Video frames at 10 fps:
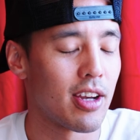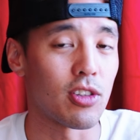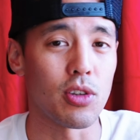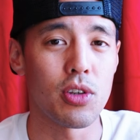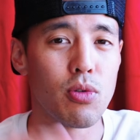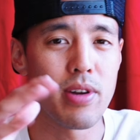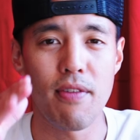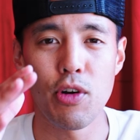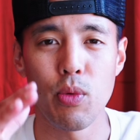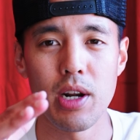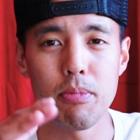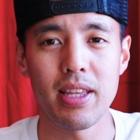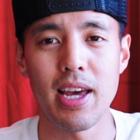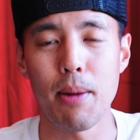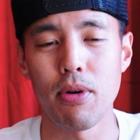So you never want to be
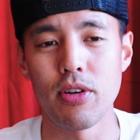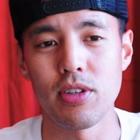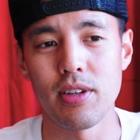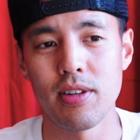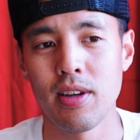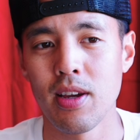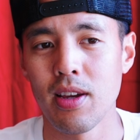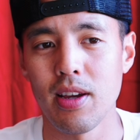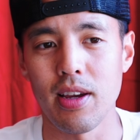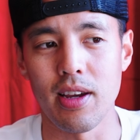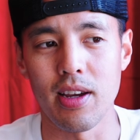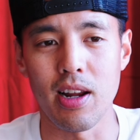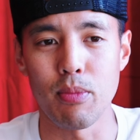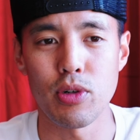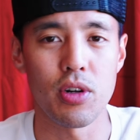that person, and
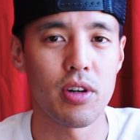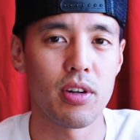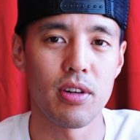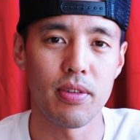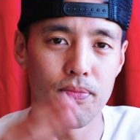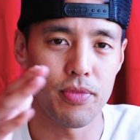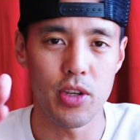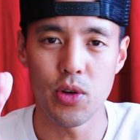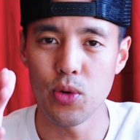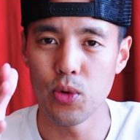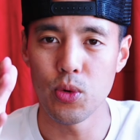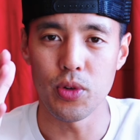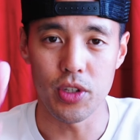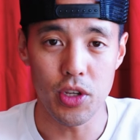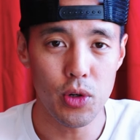I'm sure
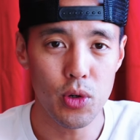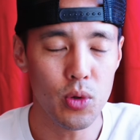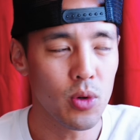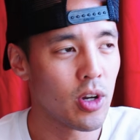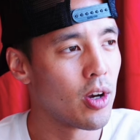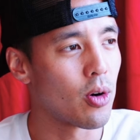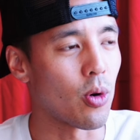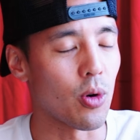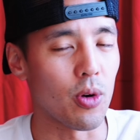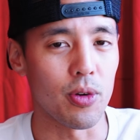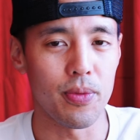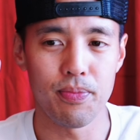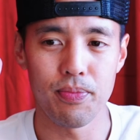you or